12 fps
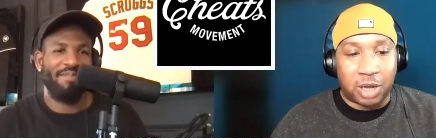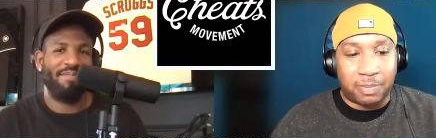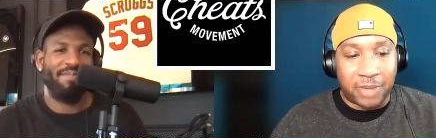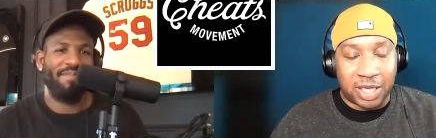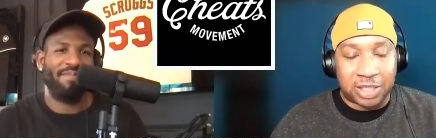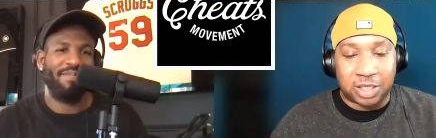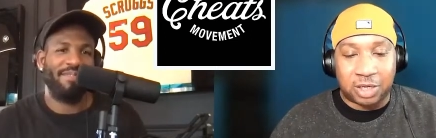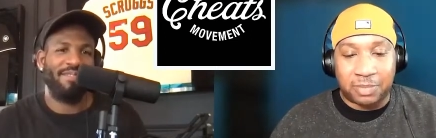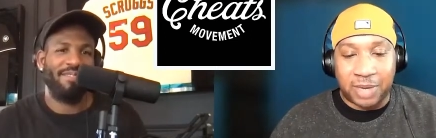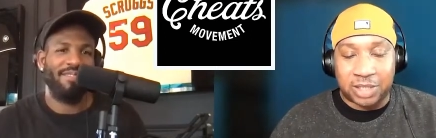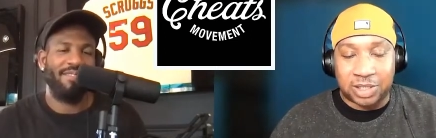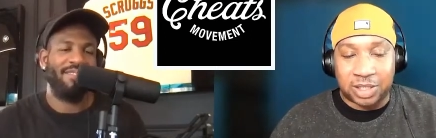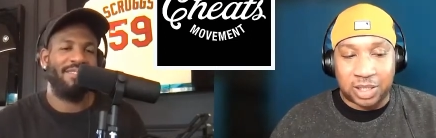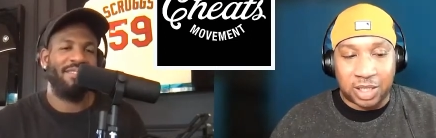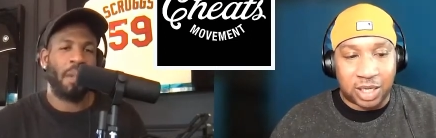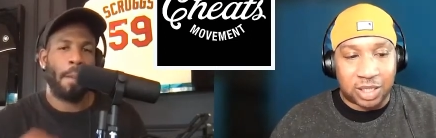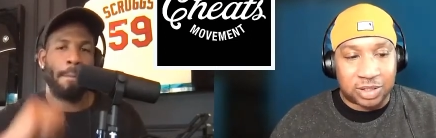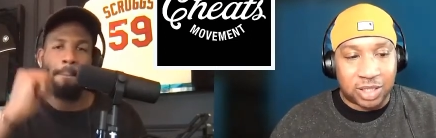Speaker 1: amazing, amazing
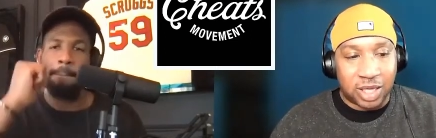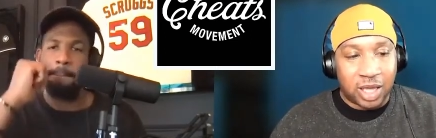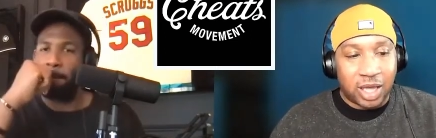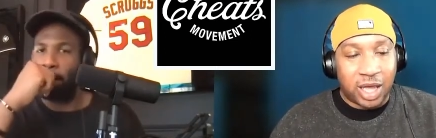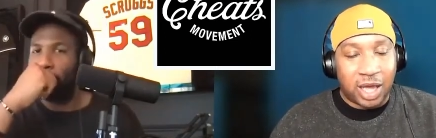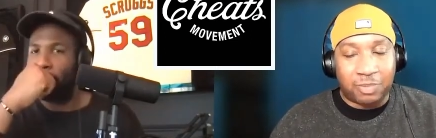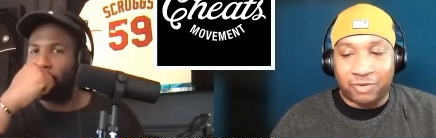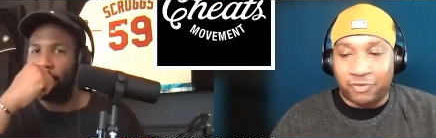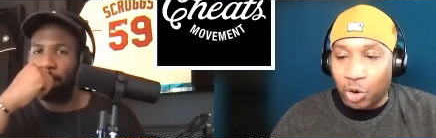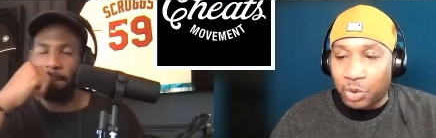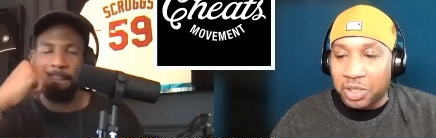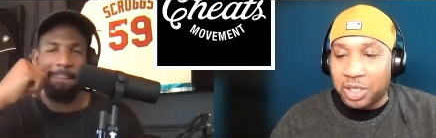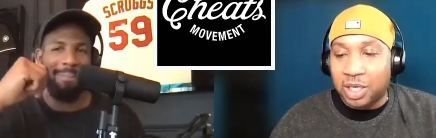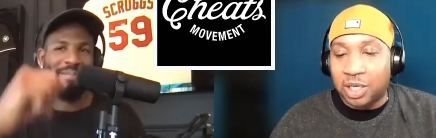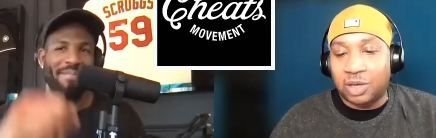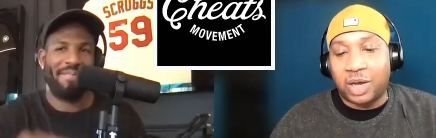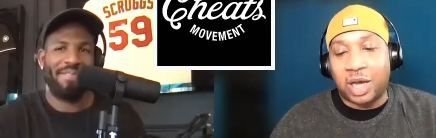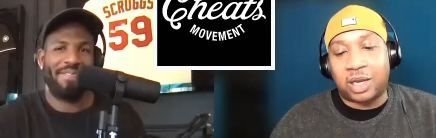things. Before we get
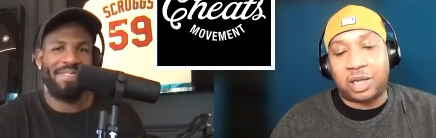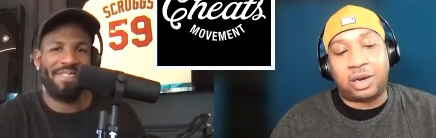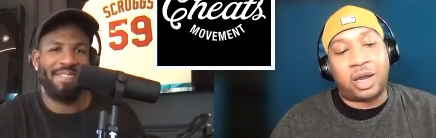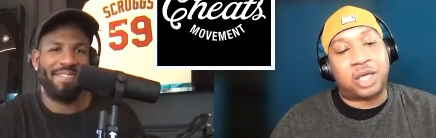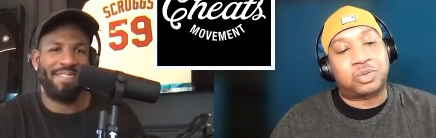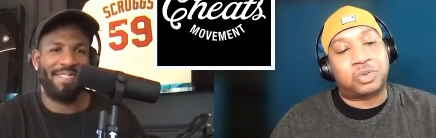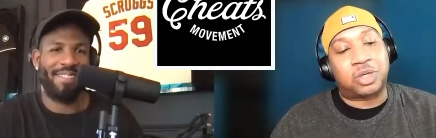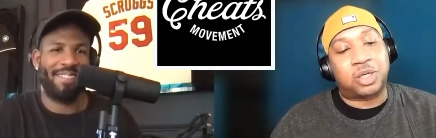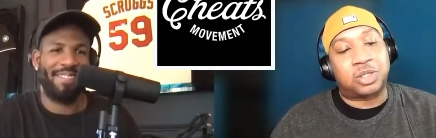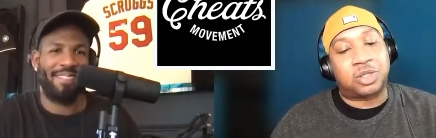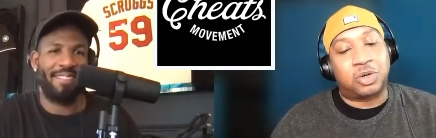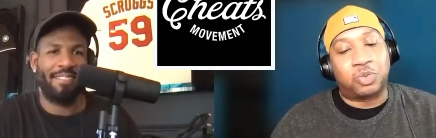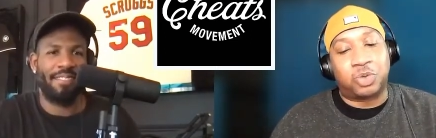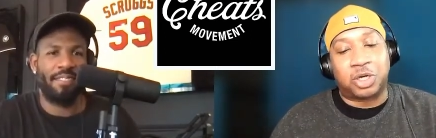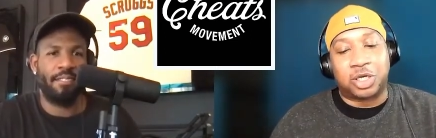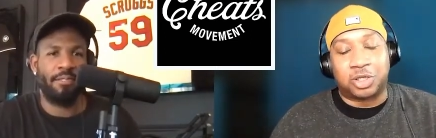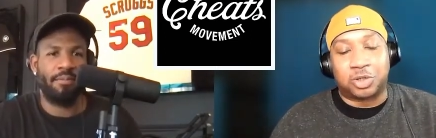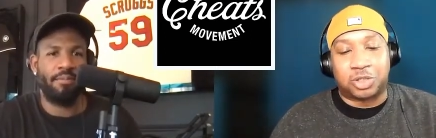you out of here, X, we're gonna to- we're
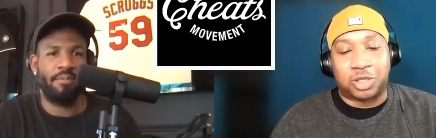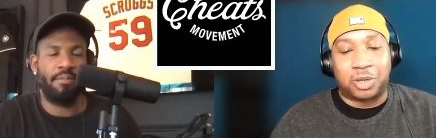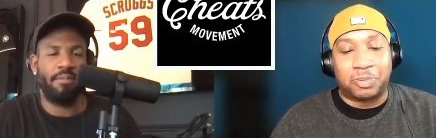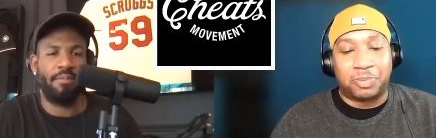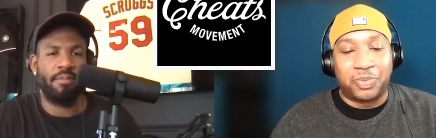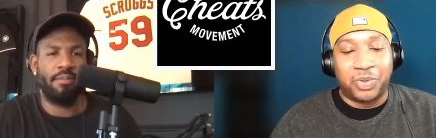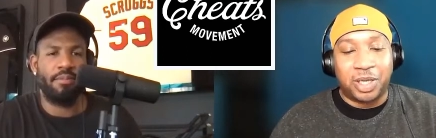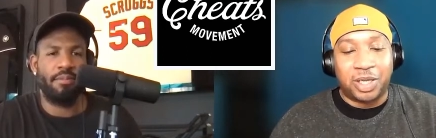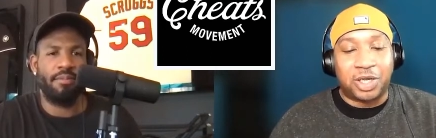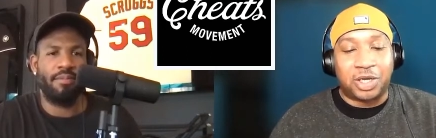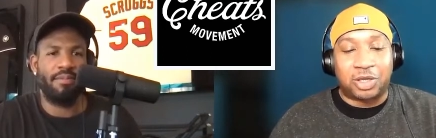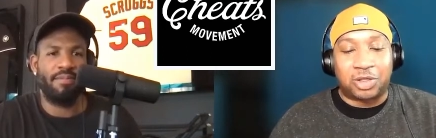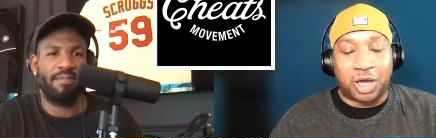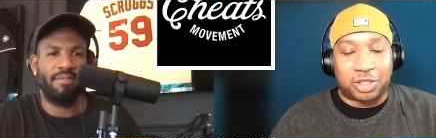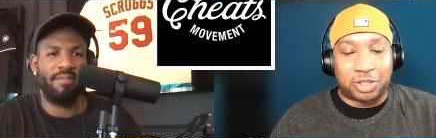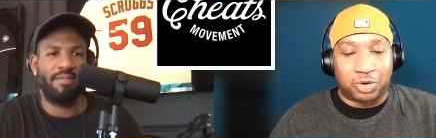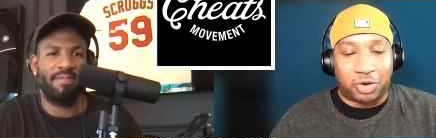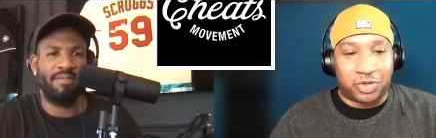gonna do some. Look, you
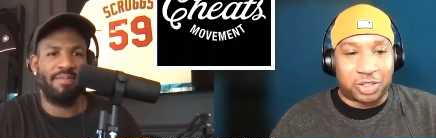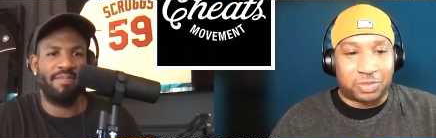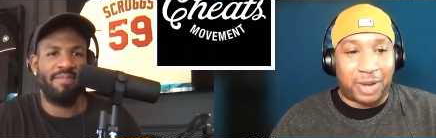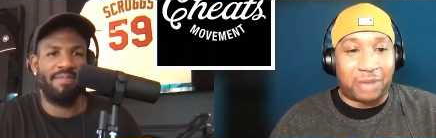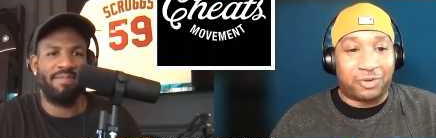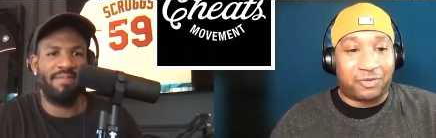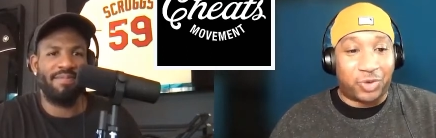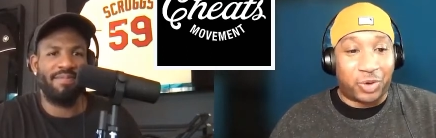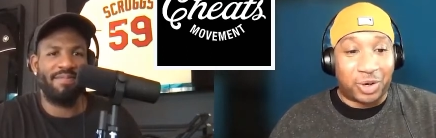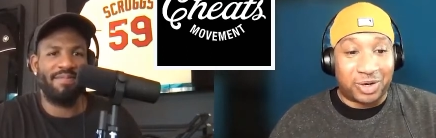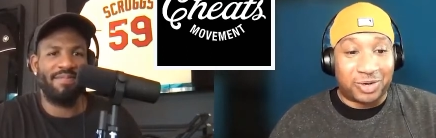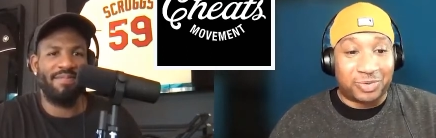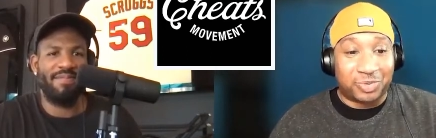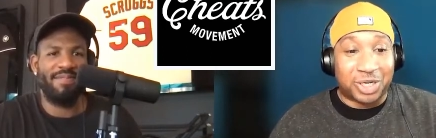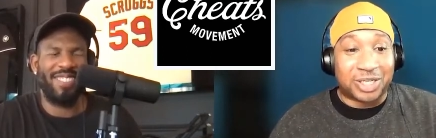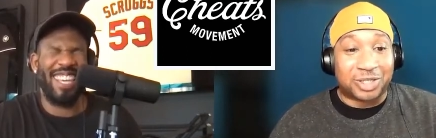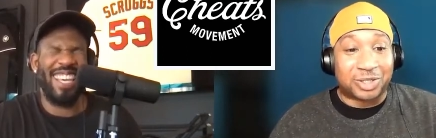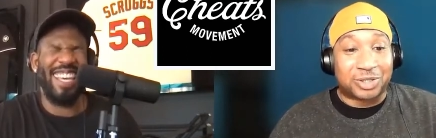thought you were on the spot before. We're
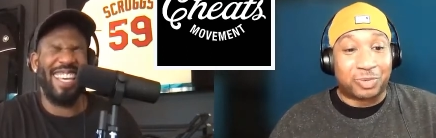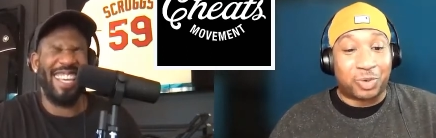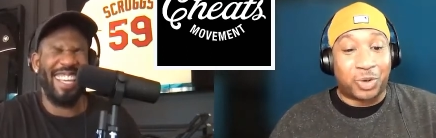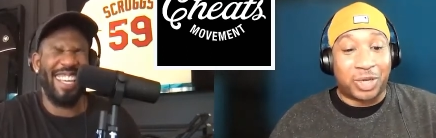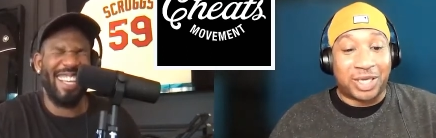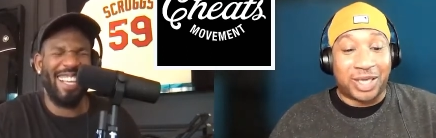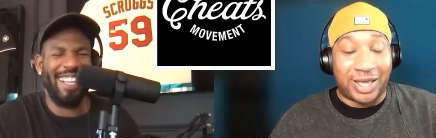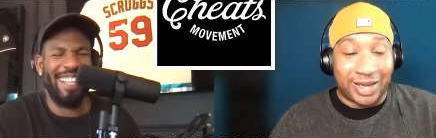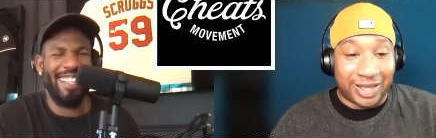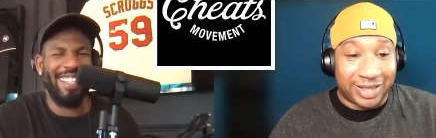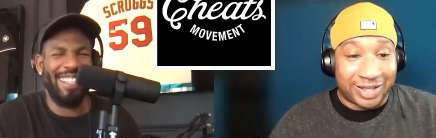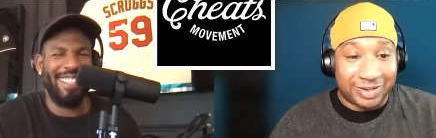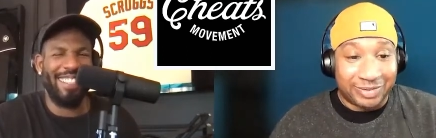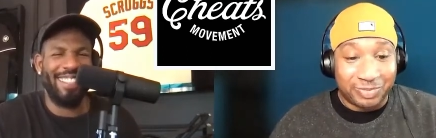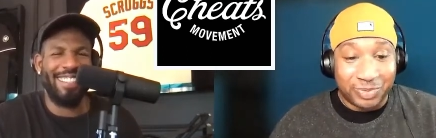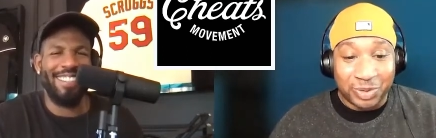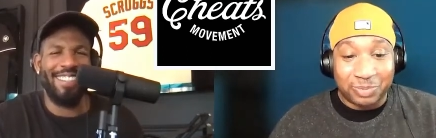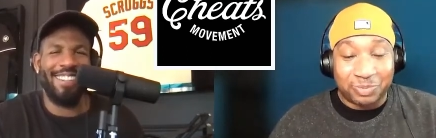gonna do some quick hitting,
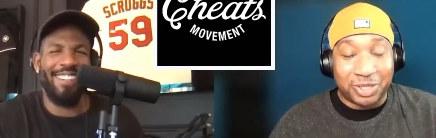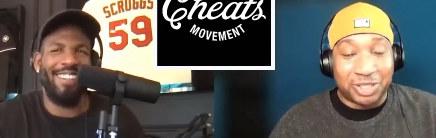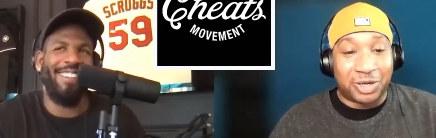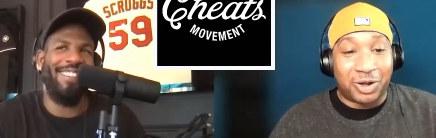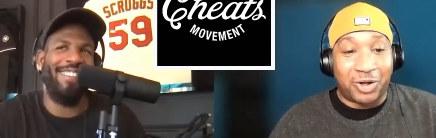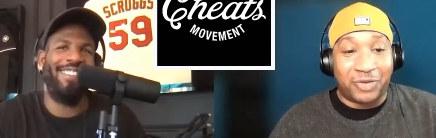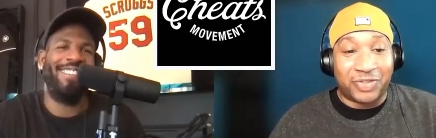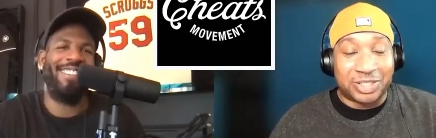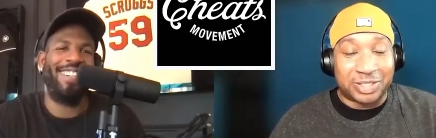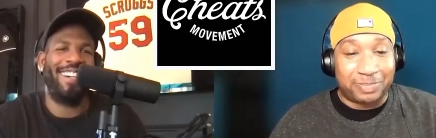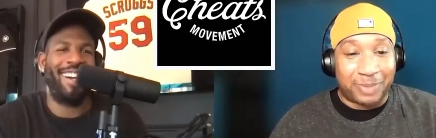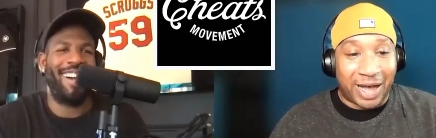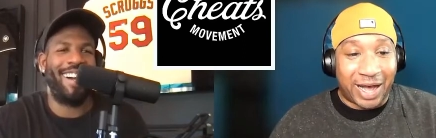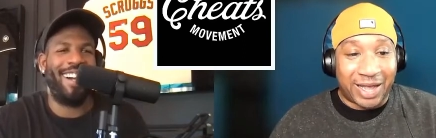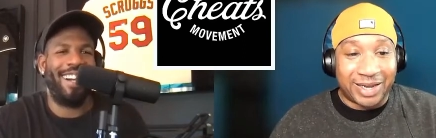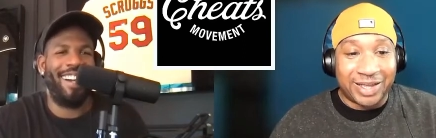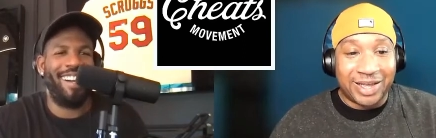you're on the spot.